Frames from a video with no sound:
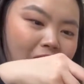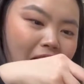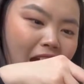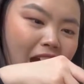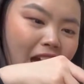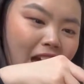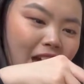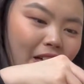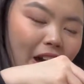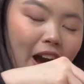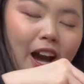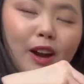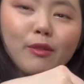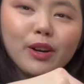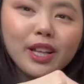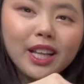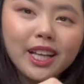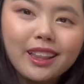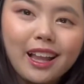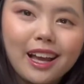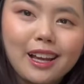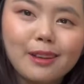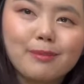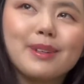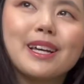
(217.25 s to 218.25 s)
And I really
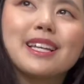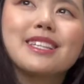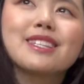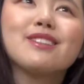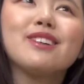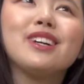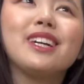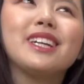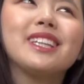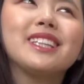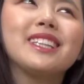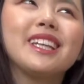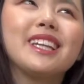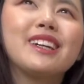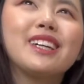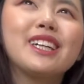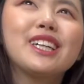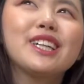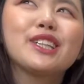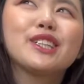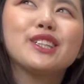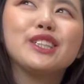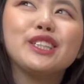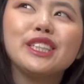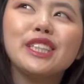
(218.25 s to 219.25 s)
like Peslo. I think they're
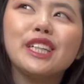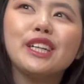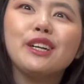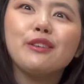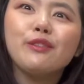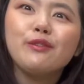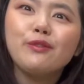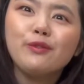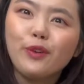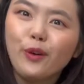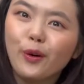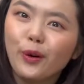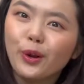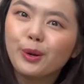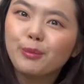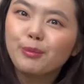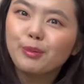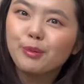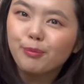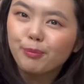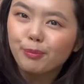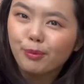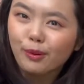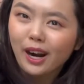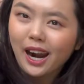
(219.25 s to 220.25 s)
a good,
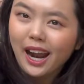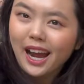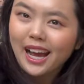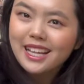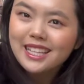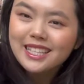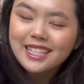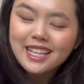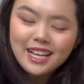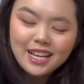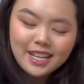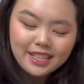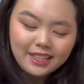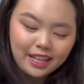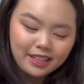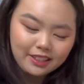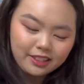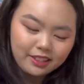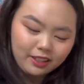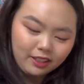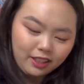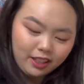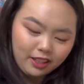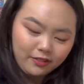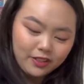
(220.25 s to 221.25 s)
affordable brand that
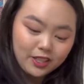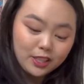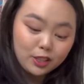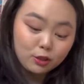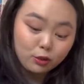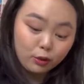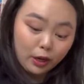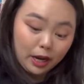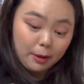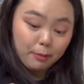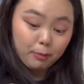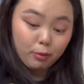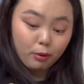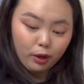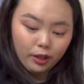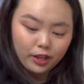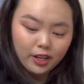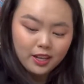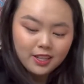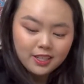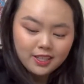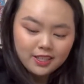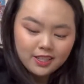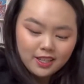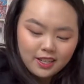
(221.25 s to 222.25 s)
delivers great
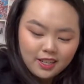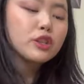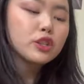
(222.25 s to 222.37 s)
products.